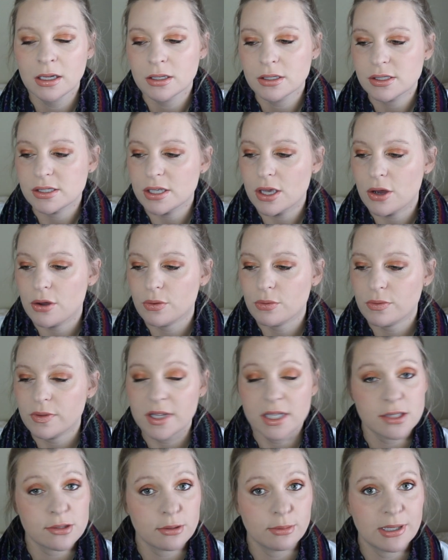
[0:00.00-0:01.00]
so
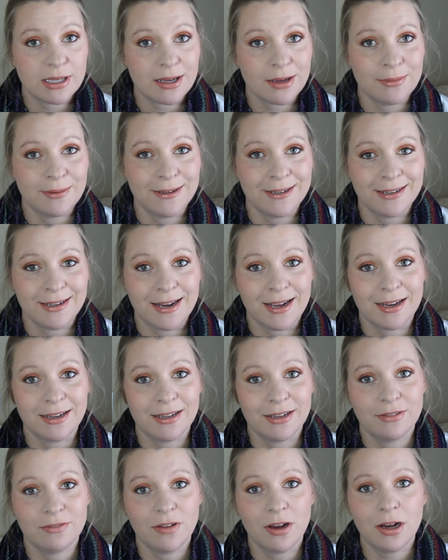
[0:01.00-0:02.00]
this will be coming in
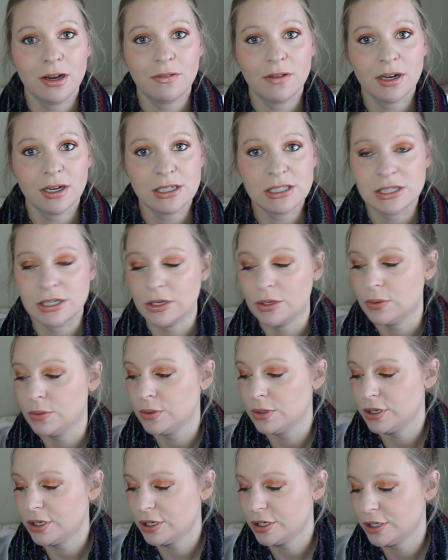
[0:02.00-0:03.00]
handy very, very
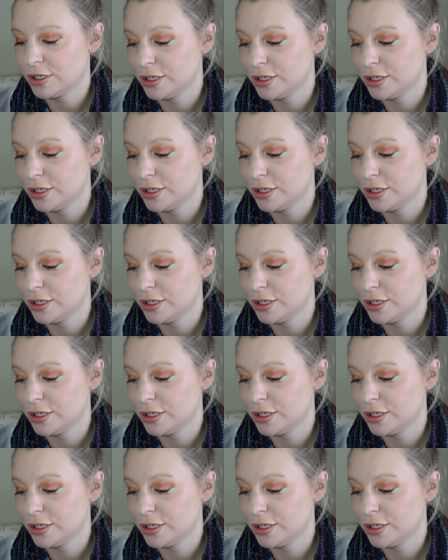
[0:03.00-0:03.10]
soon.